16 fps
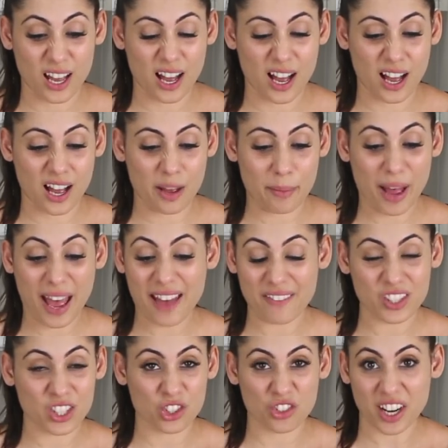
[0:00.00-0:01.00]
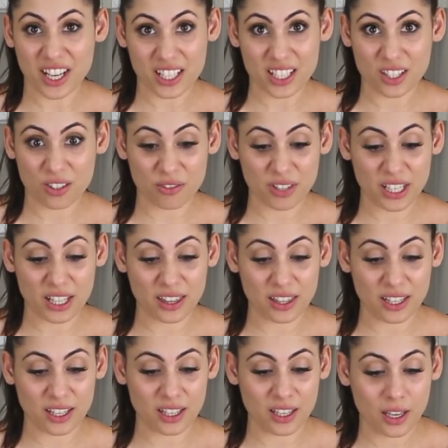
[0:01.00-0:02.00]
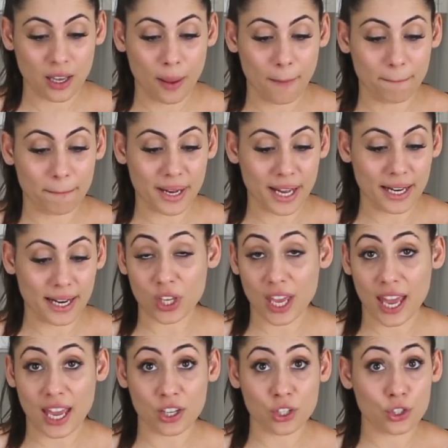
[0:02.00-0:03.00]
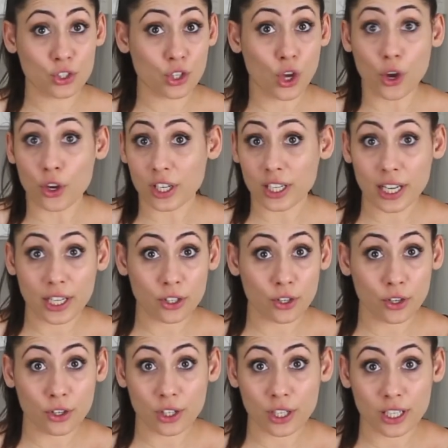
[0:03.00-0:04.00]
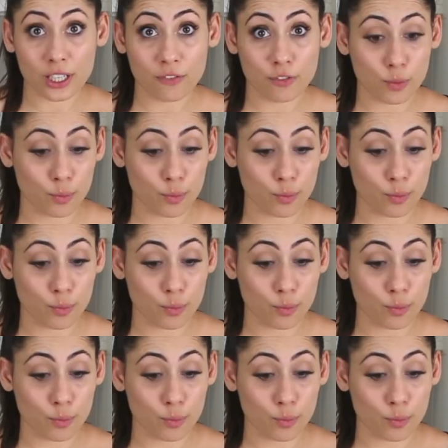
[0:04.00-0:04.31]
I haven't strained it or anything, but you can use coconut yogurt if you